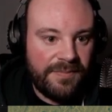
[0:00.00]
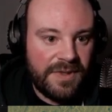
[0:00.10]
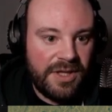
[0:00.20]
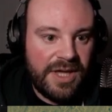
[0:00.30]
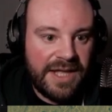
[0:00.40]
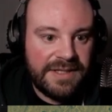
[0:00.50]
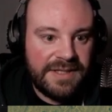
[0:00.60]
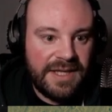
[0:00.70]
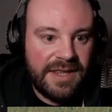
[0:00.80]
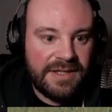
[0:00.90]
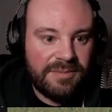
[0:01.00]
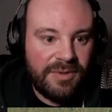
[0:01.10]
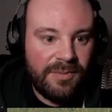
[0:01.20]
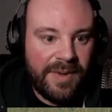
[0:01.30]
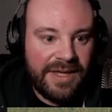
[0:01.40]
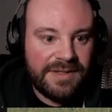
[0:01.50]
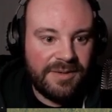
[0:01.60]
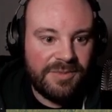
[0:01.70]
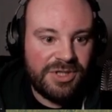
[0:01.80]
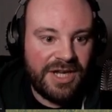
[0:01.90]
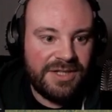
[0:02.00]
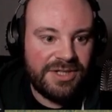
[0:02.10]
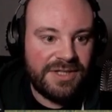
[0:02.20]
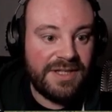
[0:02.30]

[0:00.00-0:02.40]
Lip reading: You can see this will make some changes.